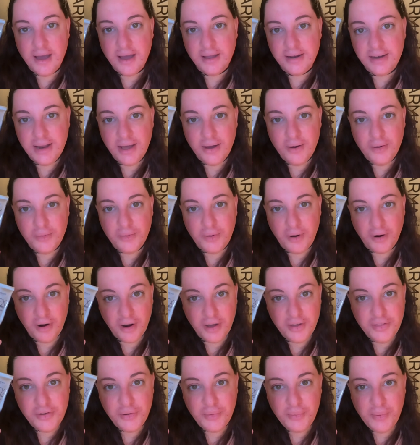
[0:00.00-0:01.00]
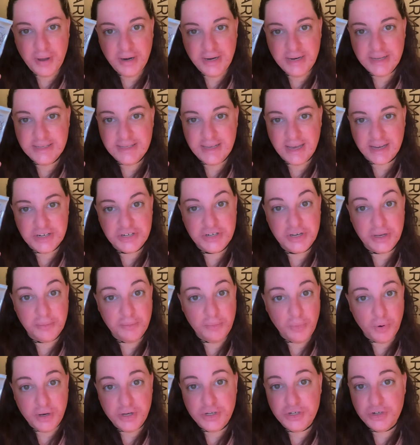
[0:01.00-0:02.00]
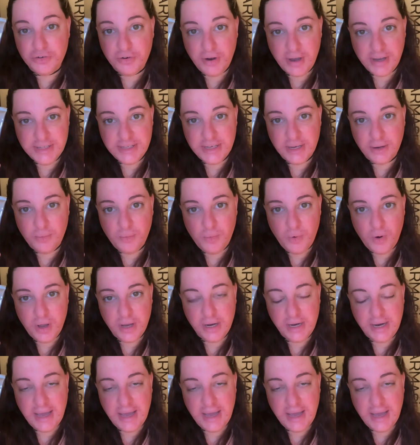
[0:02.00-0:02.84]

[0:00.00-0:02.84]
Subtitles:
Now our other one is actually a moisturizing one,